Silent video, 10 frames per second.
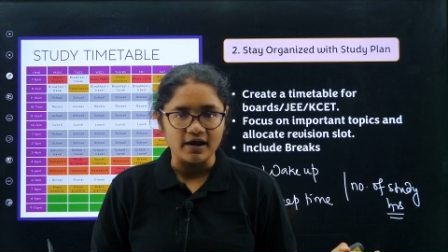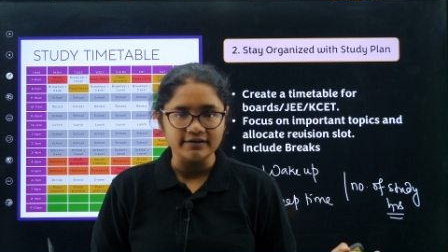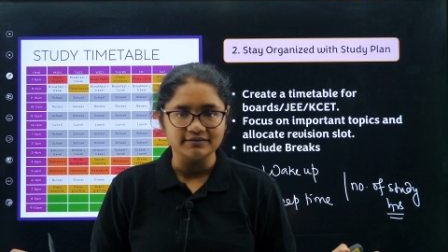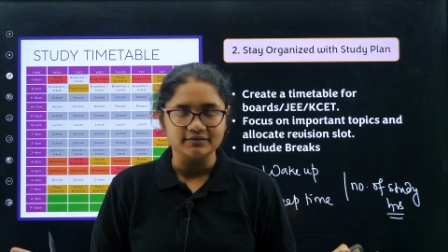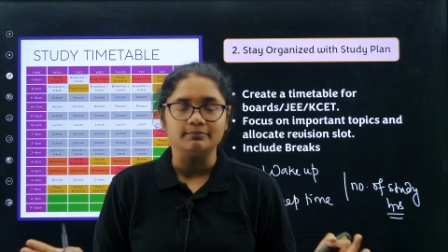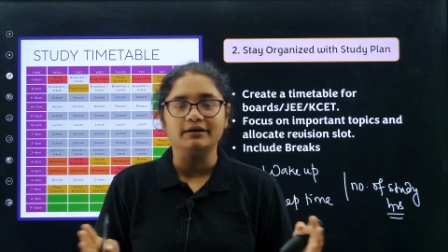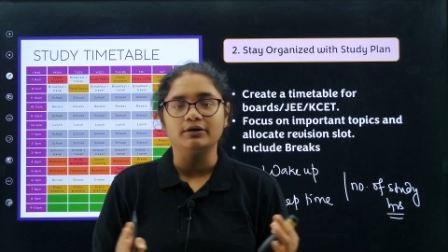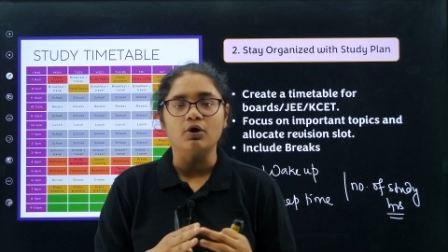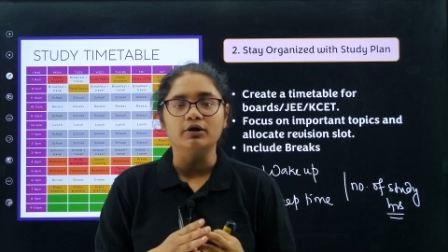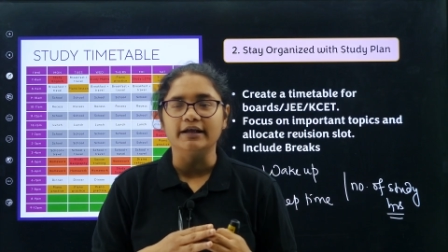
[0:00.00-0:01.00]
hours,
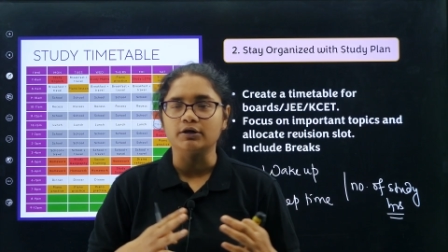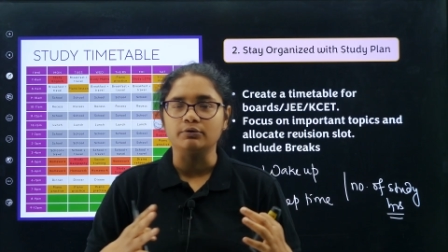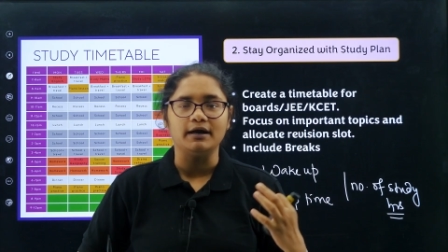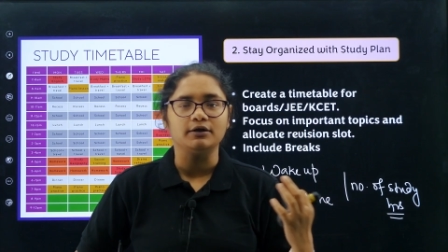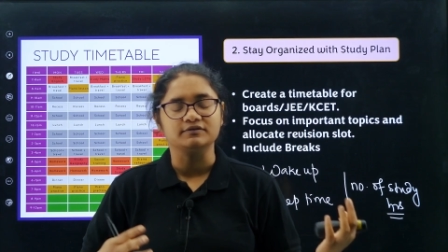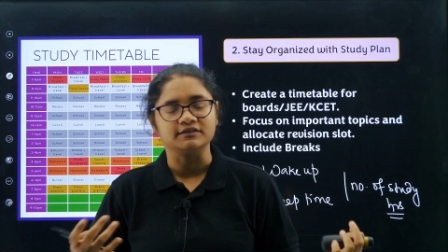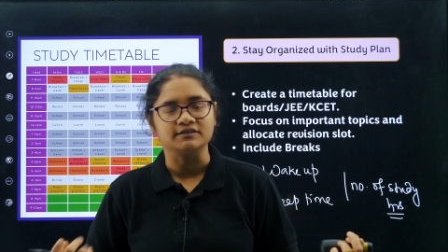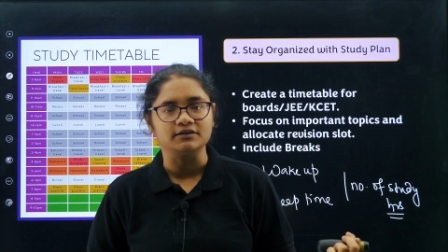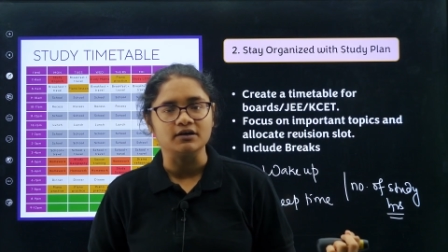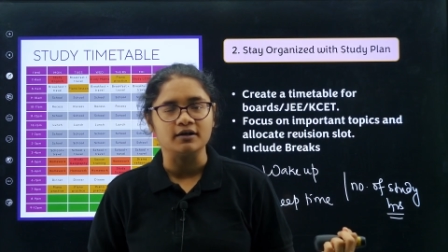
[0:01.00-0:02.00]
but not like 12 to
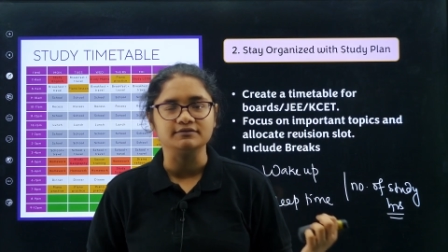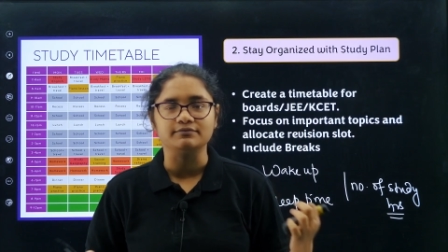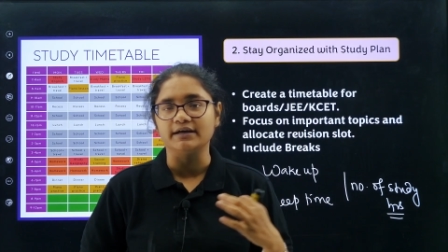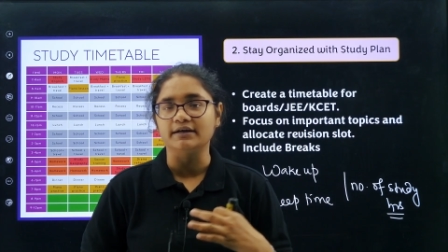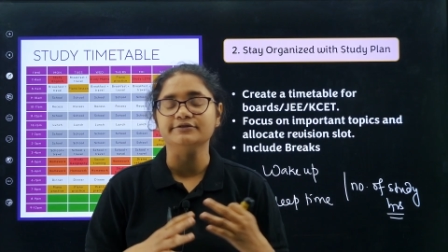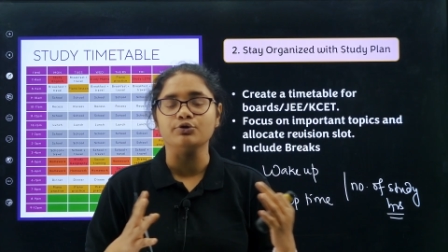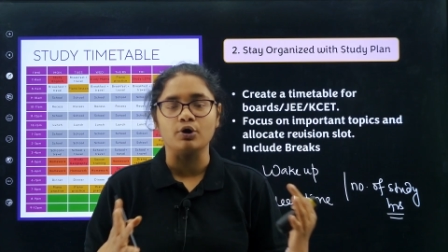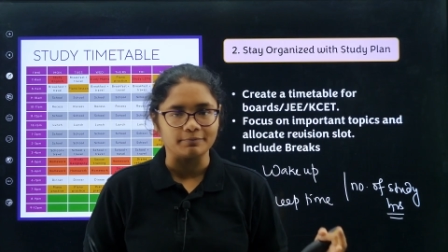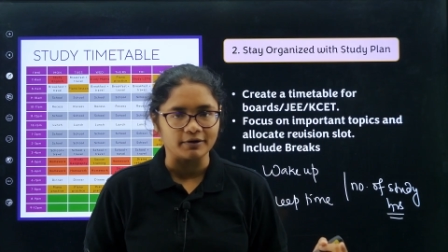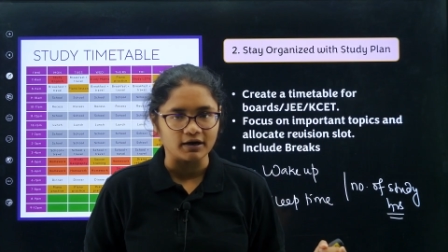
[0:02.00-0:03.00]
16 hours where it is
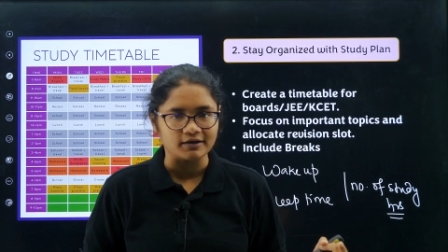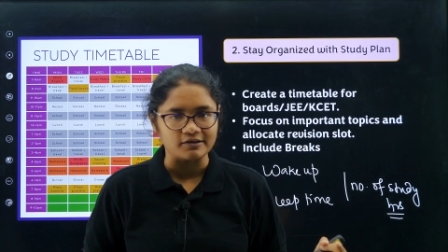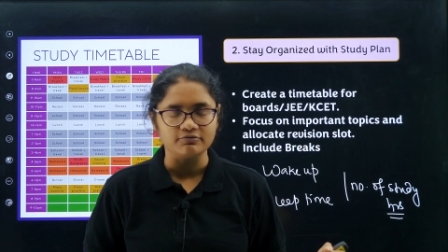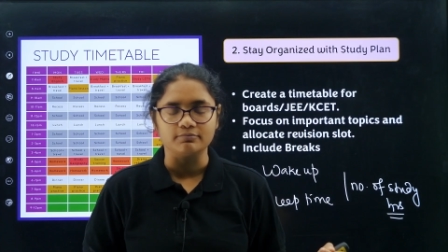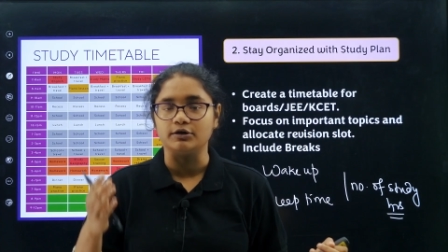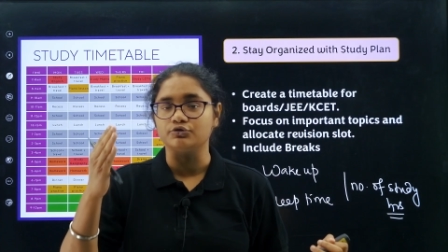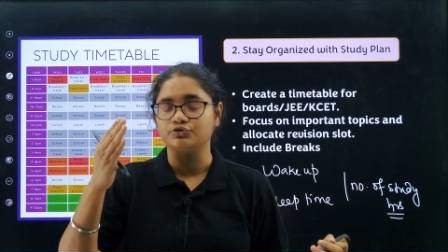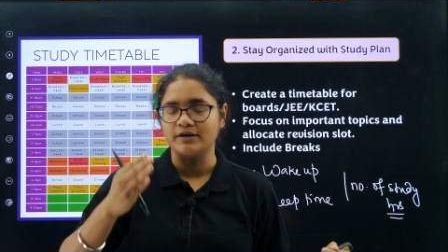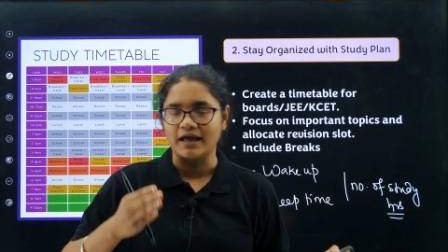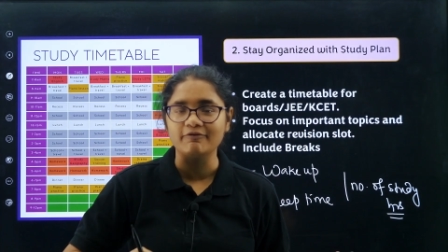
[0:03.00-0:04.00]
not productive, but you
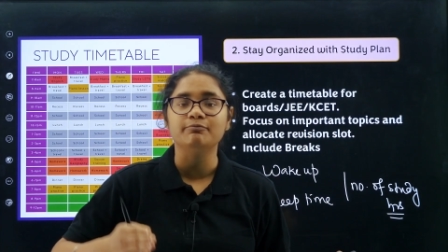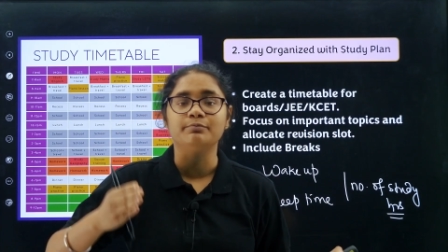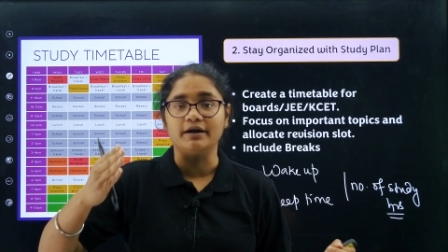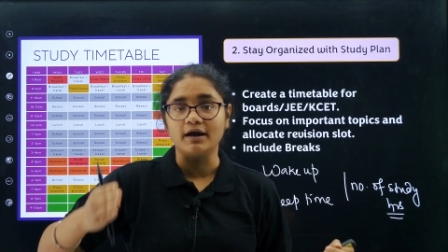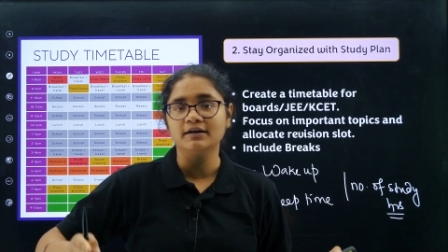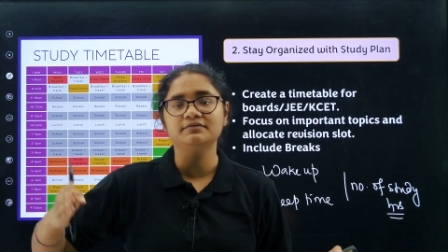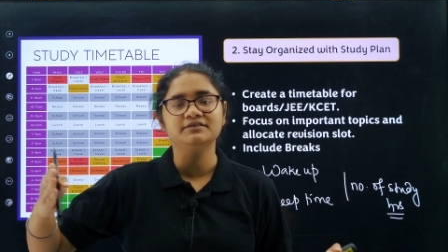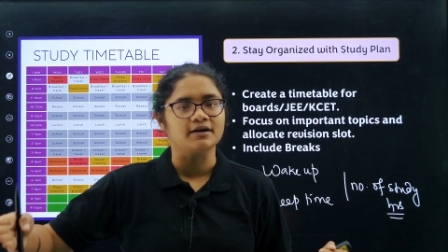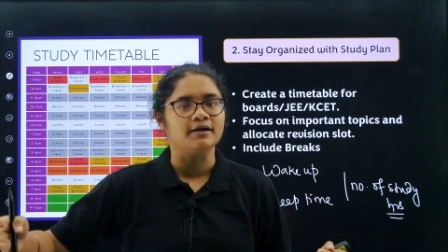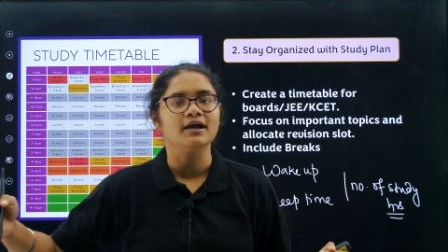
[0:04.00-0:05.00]
should have productive
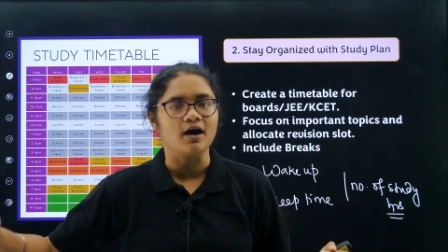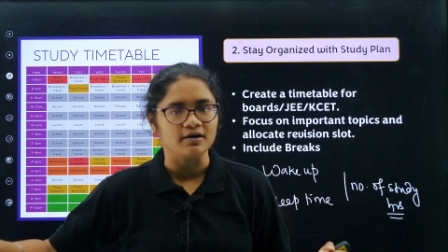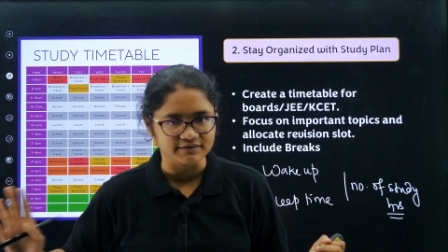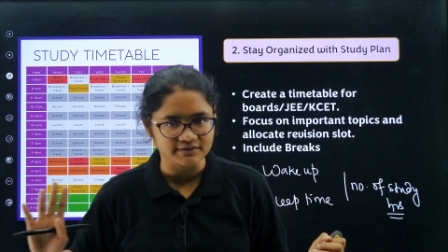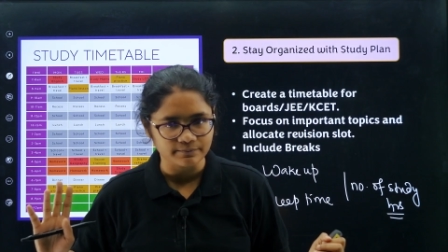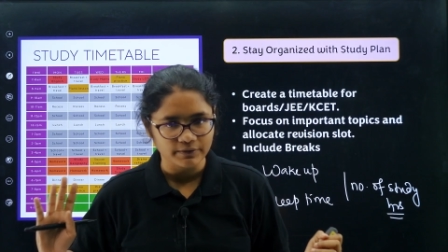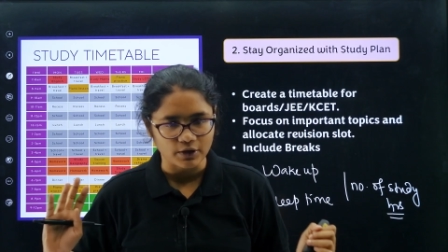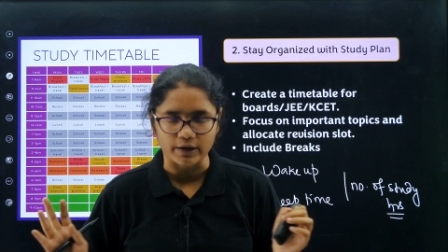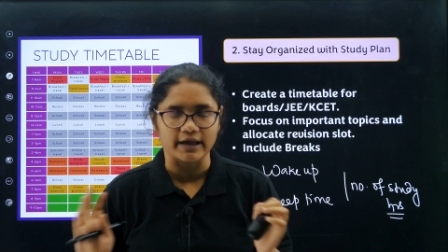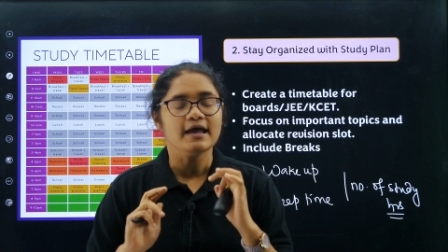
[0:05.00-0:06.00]
study hours,
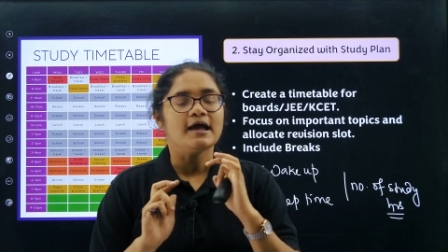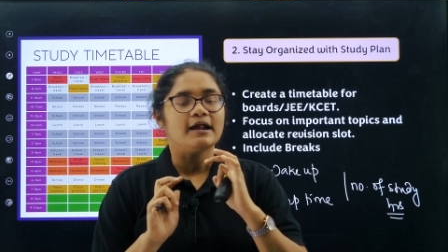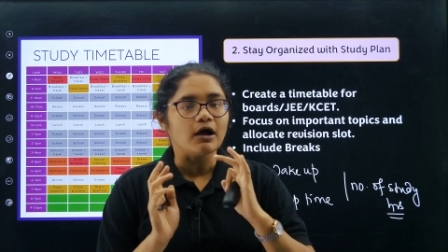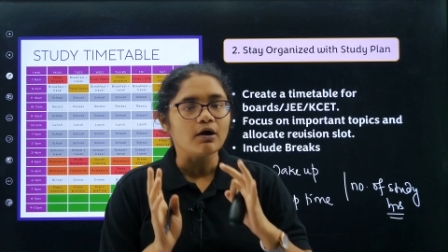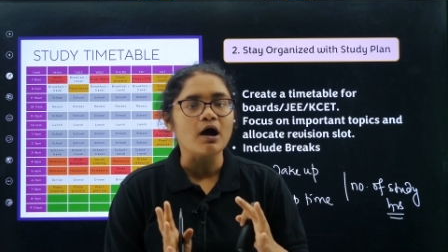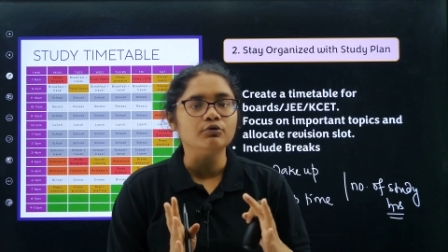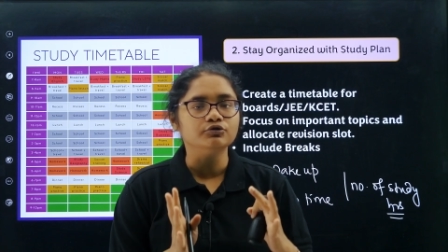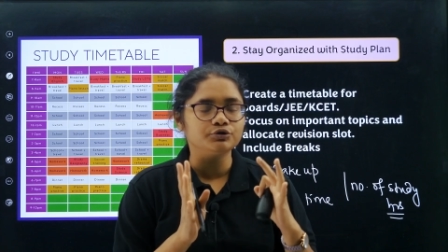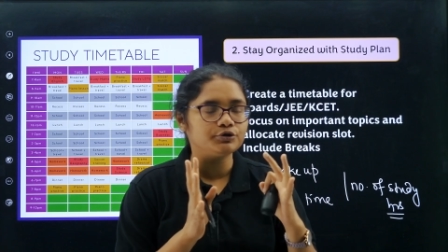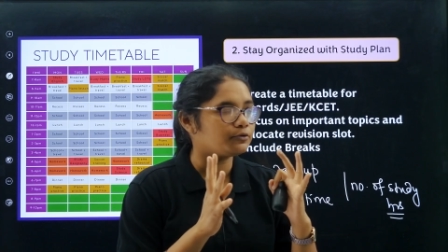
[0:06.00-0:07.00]
okay? Now, how
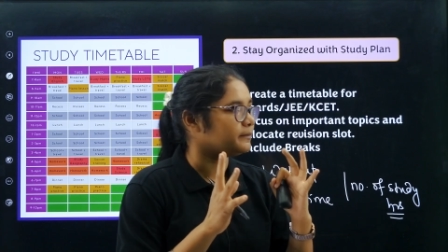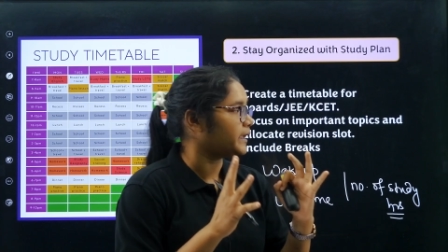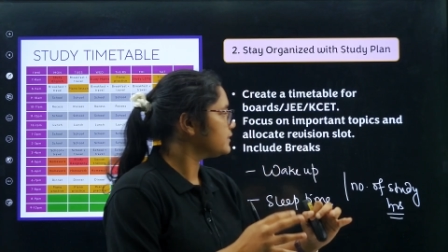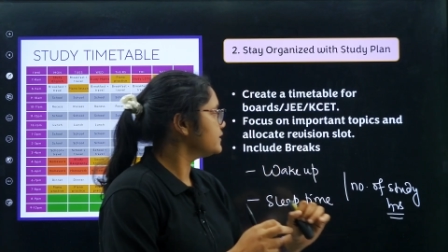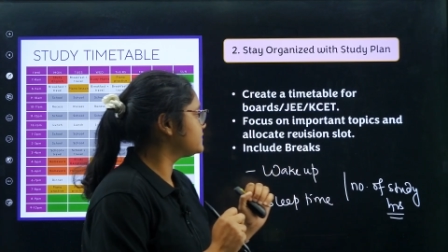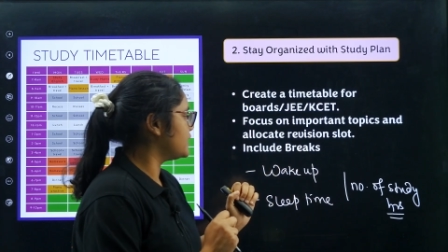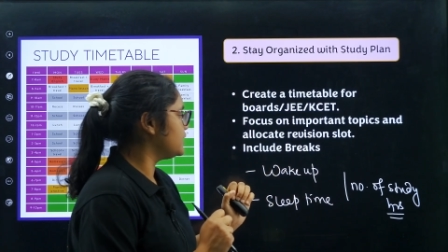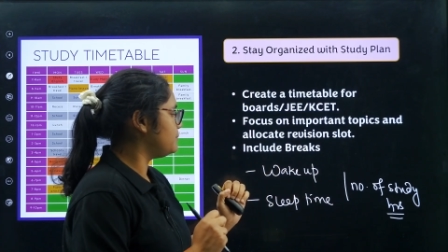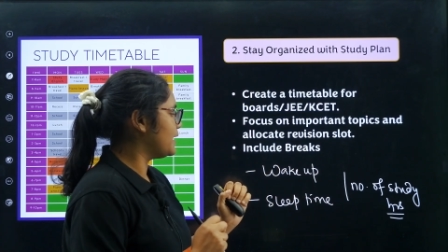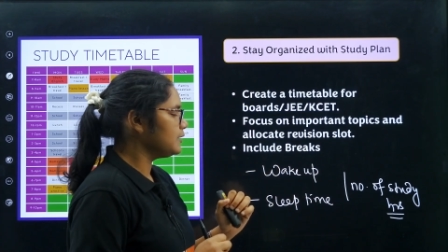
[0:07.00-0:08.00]
should you make the
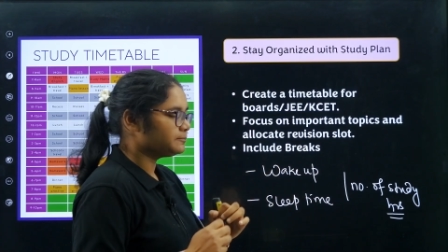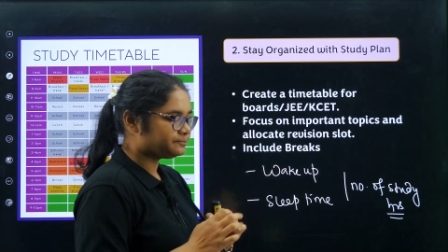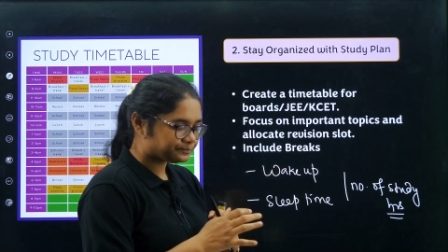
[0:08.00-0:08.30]
study plan?